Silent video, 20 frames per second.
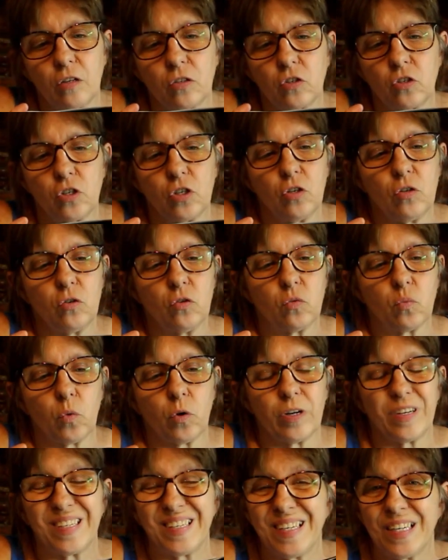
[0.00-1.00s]
shoes
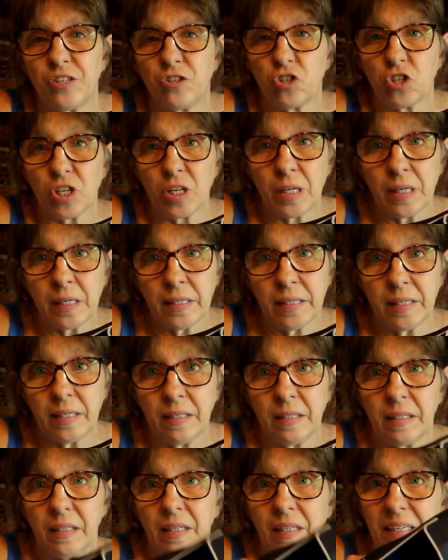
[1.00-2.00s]
were digitally
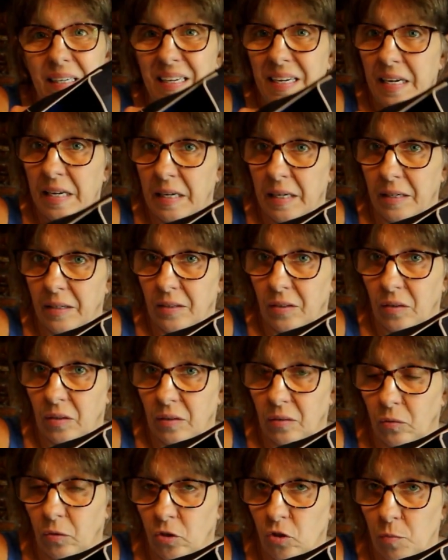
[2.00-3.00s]
knitted,
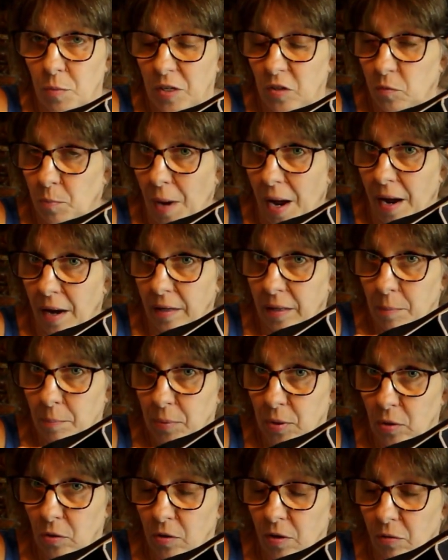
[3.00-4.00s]
which means by a
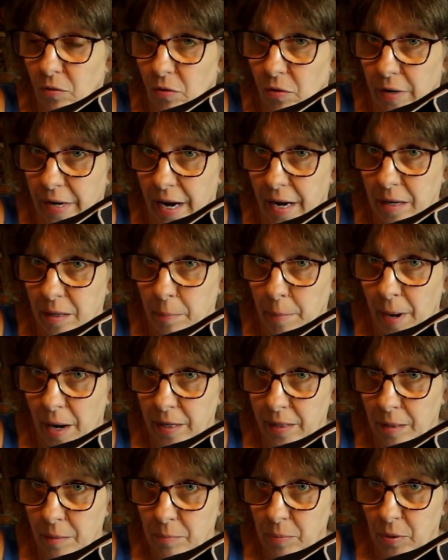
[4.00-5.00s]
computer. They're created by
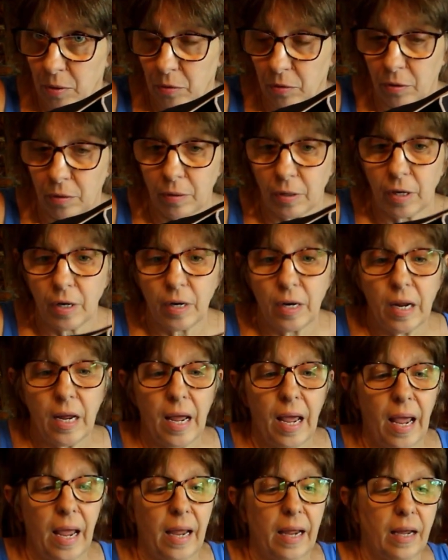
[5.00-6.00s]
a computer.
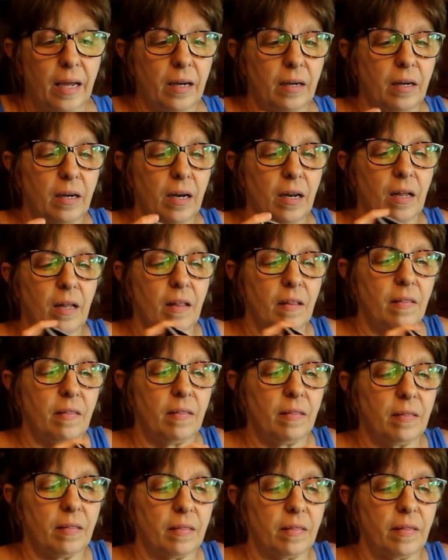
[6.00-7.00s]
And
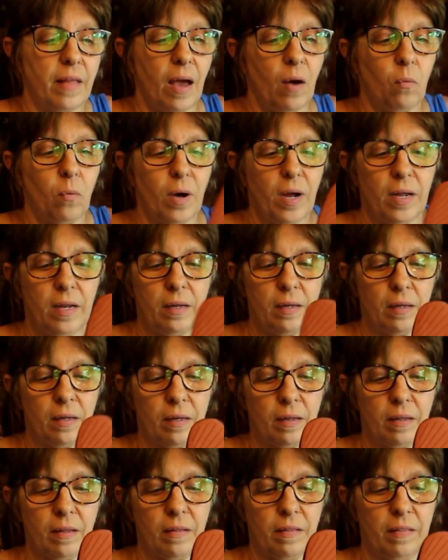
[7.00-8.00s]
that way,
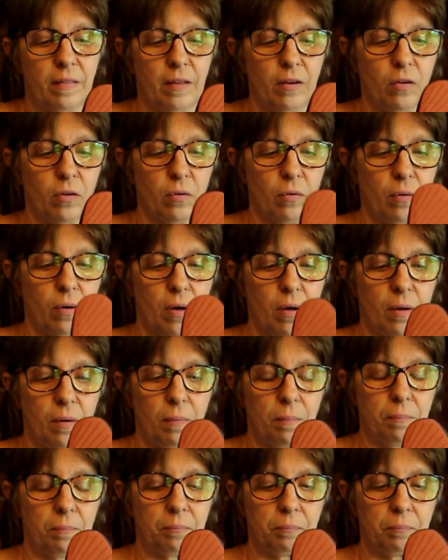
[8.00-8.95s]
there are